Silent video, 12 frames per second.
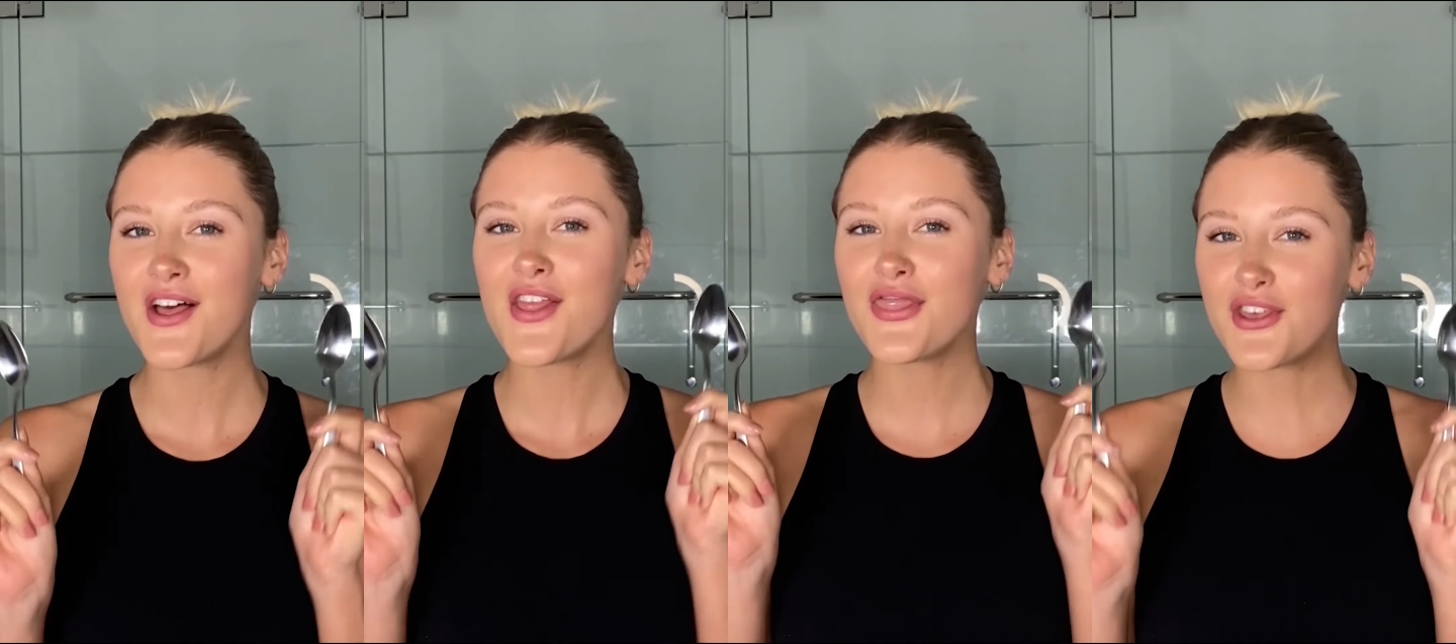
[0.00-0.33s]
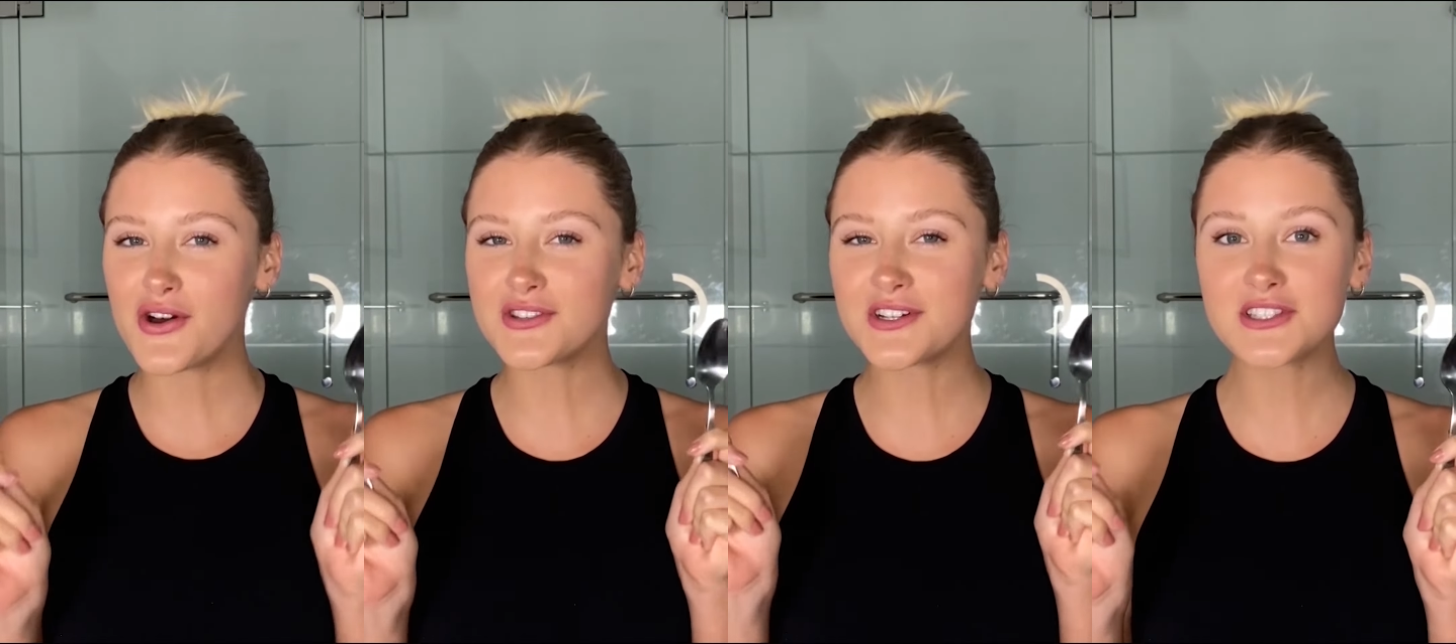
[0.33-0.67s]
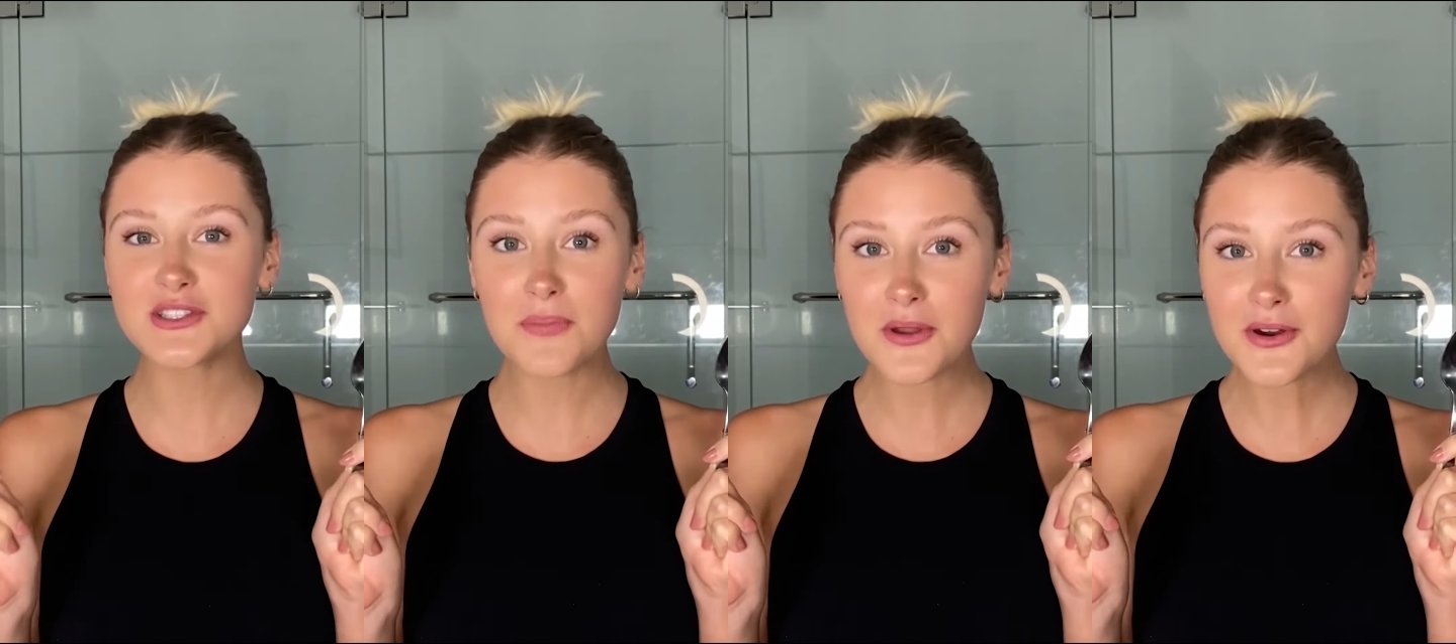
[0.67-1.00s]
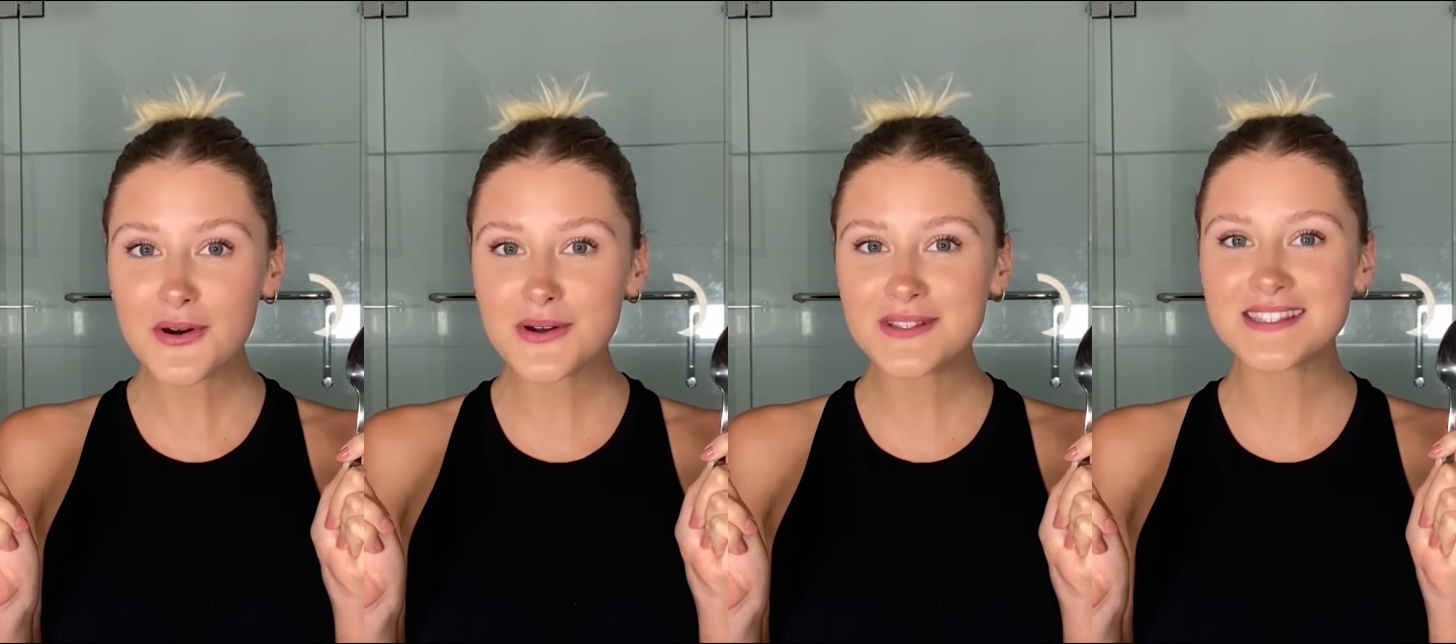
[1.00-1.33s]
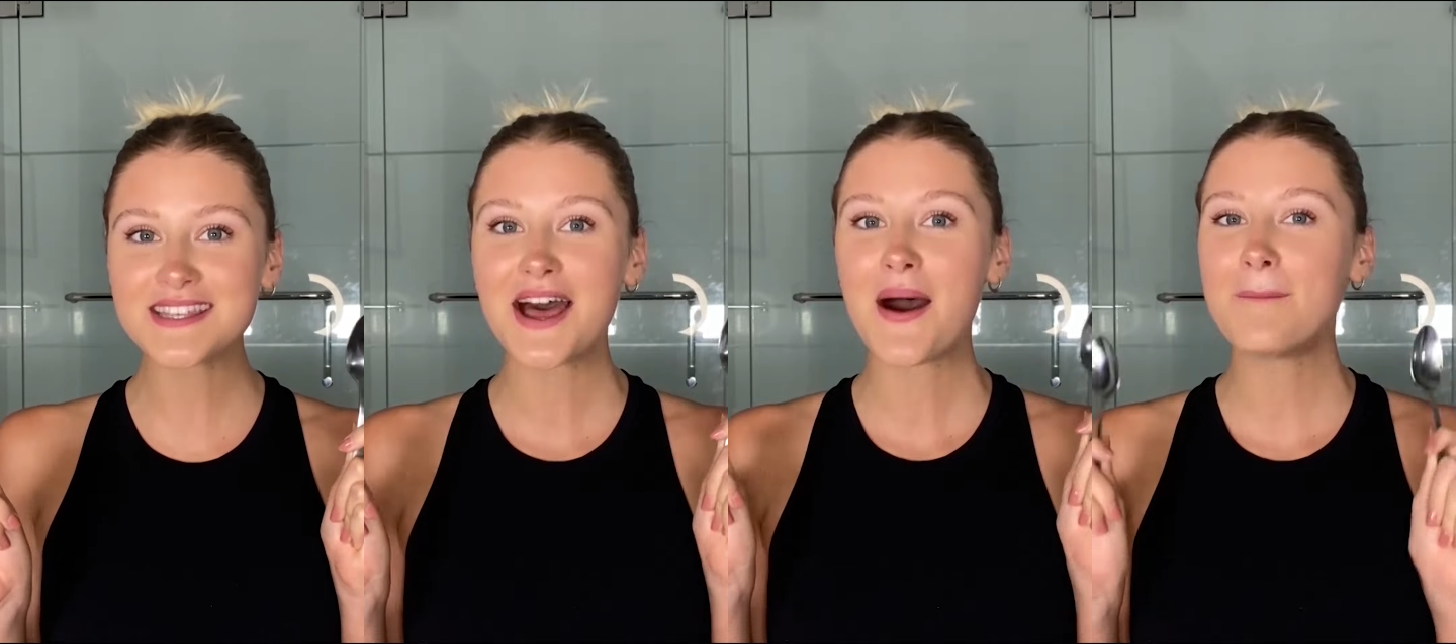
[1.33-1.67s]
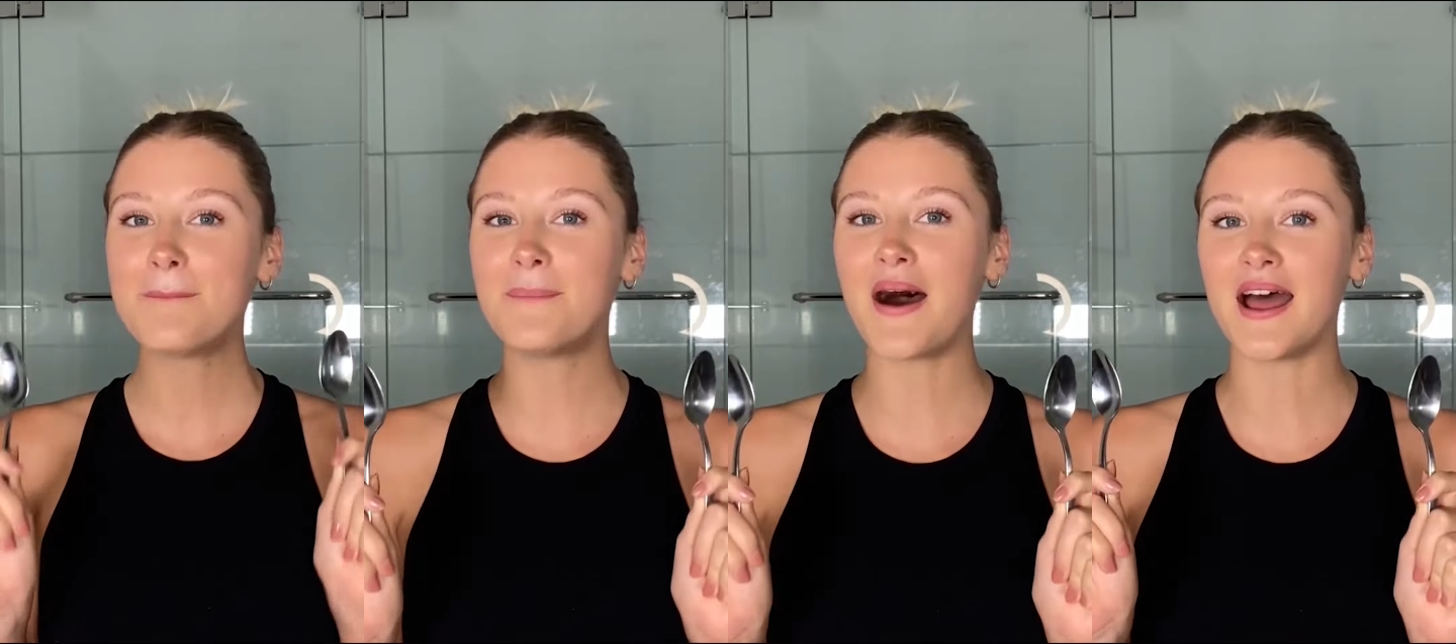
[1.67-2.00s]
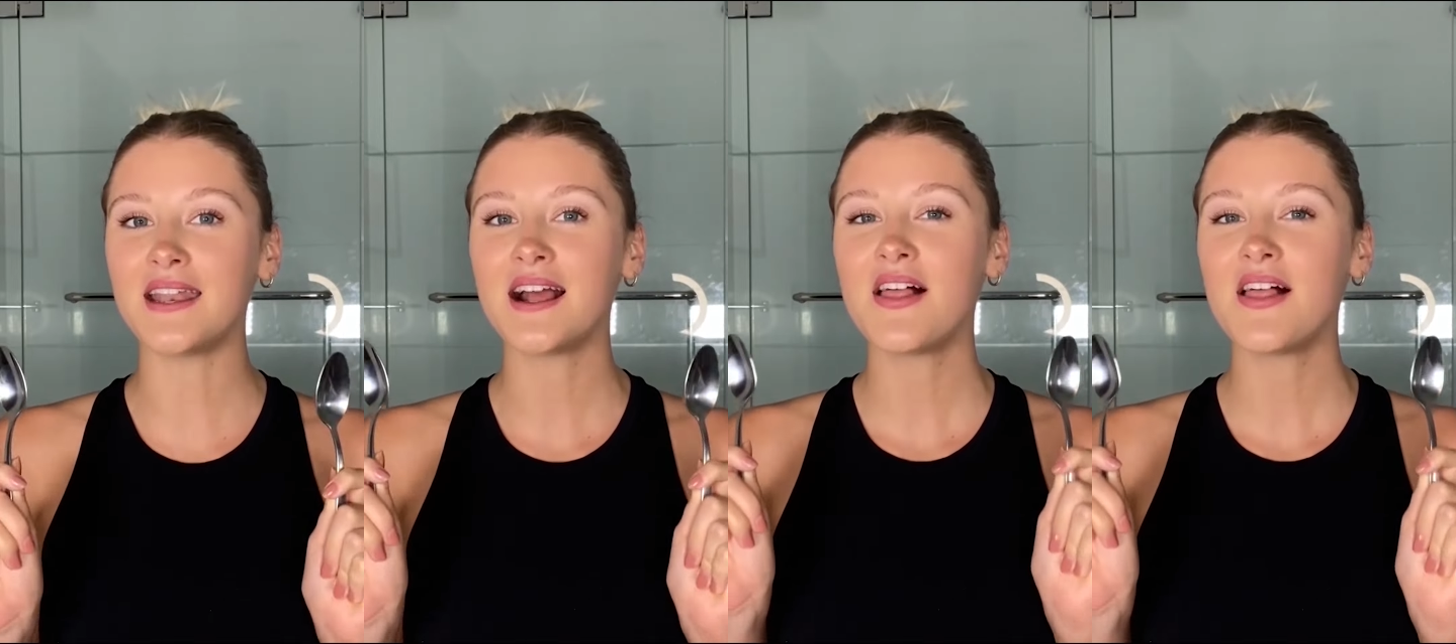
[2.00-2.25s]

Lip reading: those are spoons, but